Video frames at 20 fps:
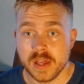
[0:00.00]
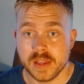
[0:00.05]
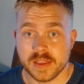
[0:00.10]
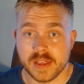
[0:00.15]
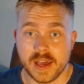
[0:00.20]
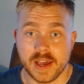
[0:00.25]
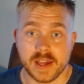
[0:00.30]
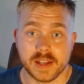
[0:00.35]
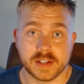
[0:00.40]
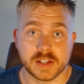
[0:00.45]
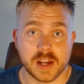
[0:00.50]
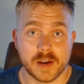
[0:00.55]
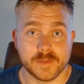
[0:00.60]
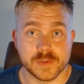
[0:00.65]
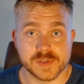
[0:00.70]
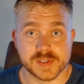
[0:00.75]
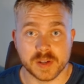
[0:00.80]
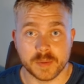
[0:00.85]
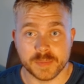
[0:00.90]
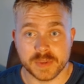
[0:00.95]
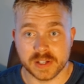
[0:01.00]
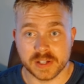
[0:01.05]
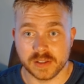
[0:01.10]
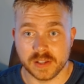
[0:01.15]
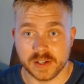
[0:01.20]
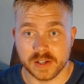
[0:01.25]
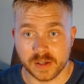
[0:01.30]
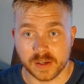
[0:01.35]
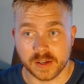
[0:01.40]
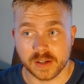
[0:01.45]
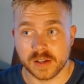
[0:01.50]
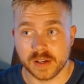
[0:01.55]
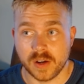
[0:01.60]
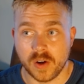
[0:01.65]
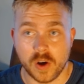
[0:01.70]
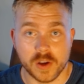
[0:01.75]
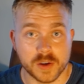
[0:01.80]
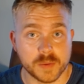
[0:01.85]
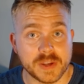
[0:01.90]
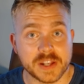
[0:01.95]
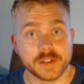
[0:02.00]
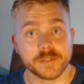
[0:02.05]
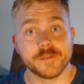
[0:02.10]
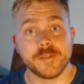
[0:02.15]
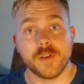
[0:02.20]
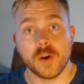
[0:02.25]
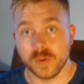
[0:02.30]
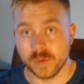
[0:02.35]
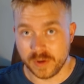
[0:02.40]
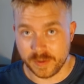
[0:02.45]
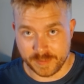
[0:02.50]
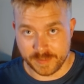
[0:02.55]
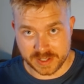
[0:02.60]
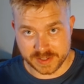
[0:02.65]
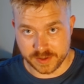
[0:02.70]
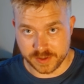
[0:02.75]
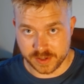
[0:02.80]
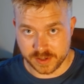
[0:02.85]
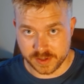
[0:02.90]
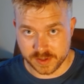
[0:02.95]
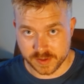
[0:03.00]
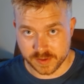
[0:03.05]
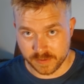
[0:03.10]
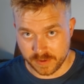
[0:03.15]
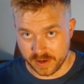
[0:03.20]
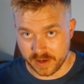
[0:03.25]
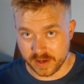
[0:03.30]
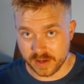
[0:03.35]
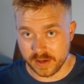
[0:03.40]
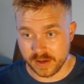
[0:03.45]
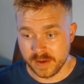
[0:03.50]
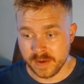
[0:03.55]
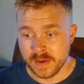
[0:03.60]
that covers something like automating follow-up messages, right?